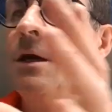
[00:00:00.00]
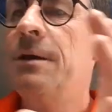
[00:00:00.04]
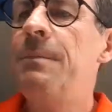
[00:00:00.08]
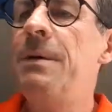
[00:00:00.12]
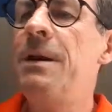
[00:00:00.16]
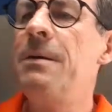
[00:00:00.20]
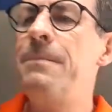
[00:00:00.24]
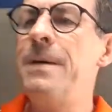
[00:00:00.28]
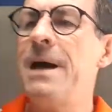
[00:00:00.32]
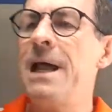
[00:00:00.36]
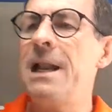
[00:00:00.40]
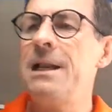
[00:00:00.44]

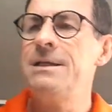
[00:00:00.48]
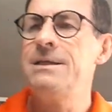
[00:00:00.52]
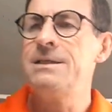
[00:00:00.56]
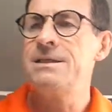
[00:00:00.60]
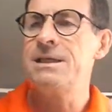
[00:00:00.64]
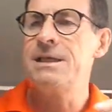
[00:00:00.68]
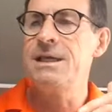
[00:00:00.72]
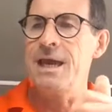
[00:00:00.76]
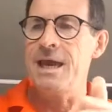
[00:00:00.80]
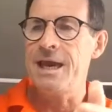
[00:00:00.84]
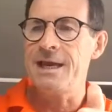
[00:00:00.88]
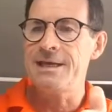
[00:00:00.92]
bit of
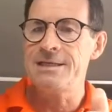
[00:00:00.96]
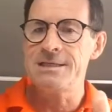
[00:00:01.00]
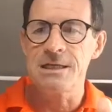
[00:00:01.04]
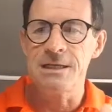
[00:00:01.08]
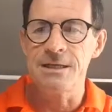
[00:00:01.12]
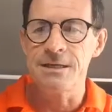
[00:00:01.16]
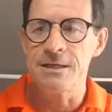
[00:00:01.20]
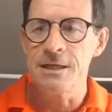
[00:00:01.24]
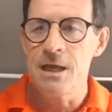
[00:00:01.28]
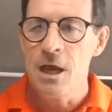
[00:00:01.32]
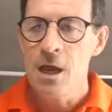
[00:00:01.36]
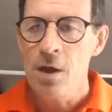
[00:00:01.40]
balancing.
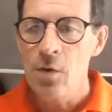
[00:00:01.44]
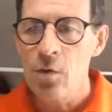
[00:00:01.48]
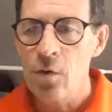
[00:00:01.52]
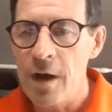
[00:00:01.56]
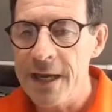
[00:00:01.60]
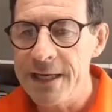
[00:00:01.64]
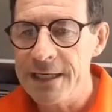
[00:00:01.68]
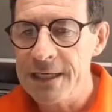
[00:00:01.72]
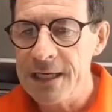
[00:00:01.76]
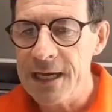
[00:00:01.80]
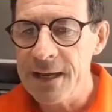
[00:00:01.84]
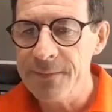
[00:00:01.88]
Excellent.
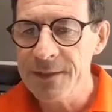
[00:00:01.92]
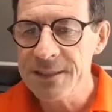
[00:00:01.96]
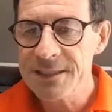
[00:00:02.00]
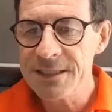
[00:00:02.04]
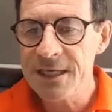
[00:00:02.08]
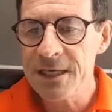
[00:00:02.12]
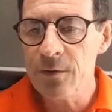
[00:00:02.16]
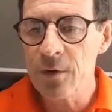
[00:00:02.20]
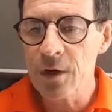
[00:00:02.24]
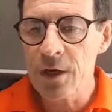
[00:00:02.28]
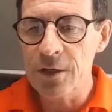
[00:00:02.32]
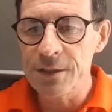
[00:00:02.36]
Right, let me
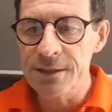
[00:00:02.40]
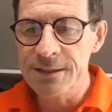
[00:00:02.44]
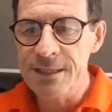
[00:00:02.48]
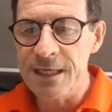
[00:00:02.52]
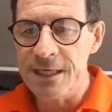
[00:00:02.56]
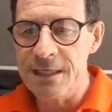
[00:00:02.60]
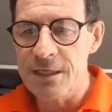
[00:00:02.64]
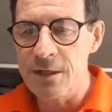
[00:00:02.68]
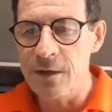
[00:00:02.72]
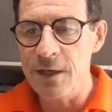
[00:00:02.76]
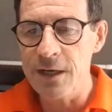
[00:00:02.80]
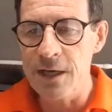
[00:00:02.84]
see. We're
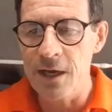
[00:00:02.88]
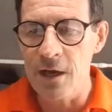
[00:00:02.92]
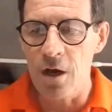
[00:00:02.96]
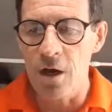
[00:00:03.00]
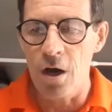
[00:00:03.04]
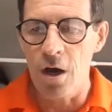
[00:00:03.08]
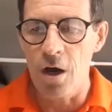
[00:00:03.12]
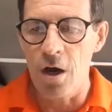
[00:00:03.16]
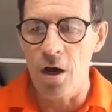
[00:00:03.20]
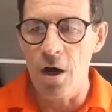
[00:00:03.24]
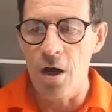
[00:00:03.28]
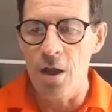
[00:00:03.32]
continuing
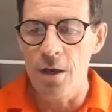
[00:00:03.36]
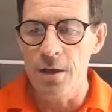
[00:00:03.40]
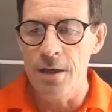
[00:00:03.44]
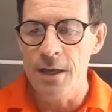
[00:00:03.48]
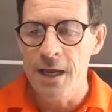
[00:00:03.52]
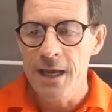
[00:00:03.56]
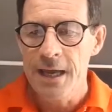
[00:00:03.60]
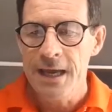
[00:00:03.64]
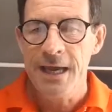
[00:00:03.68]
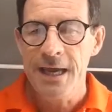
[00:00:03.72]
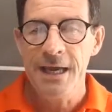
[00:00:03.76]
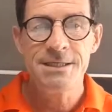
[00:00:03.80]
on.
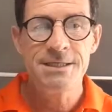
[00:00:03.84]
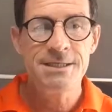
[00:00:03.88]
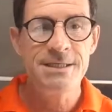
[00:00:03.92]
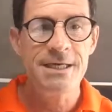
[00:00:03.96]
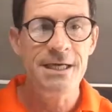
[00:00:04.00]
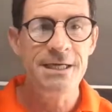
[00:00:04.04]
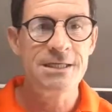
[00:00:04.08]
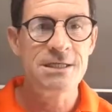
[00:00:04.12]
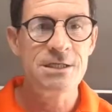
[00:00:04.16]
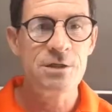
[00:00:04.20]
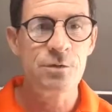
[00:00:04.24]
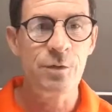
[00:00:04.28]
It's
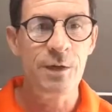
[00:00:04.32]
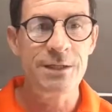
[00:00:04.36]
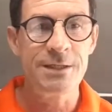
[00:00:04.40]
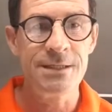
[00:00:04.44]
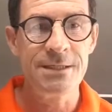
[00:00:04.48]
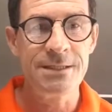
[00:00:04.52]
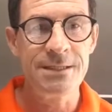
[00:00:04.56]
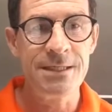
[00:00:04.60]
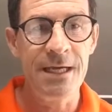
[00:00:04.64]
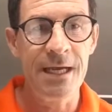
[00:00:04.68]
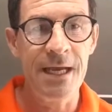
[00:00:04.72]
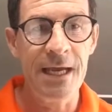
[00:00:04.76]
St.
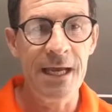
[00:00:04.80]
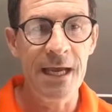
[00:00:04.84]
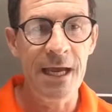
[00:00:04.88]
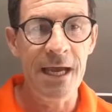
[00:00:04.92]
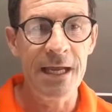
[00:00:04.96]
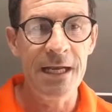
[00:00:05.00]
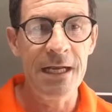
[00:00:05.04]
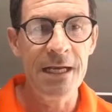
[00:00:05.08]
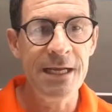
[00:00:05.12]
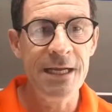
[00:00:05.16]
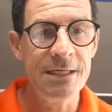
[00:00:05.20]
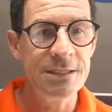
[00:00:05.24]
Swithin's Day.
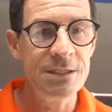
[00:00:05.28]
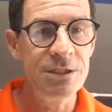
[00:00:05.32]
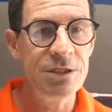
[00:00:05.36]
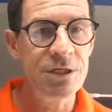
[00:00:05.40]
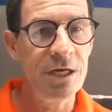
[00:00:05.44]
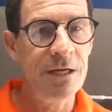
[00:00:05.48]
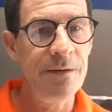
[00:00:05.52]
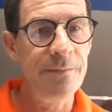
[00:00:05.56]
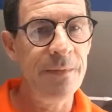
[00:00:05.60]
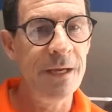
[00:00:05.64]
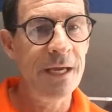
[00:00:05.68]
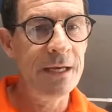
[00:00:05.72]
And ladies and
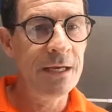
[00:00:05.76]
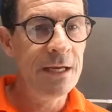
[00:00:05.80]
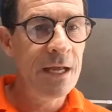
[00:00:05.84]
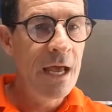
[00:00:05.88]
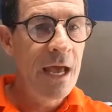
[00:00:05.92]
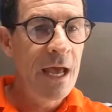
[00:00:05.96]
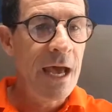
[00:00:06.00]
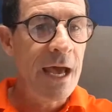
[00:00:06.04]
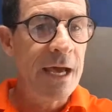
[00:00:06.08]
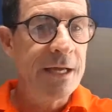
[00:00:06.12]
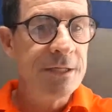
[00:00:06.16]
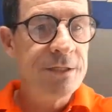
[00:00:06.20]
gentlemen,
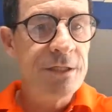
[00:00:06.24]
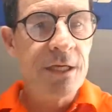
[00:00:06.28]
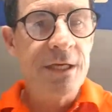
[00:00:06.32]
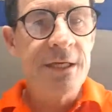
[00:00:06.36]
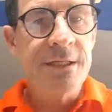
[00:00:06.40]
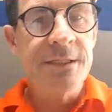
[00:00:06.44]
as you can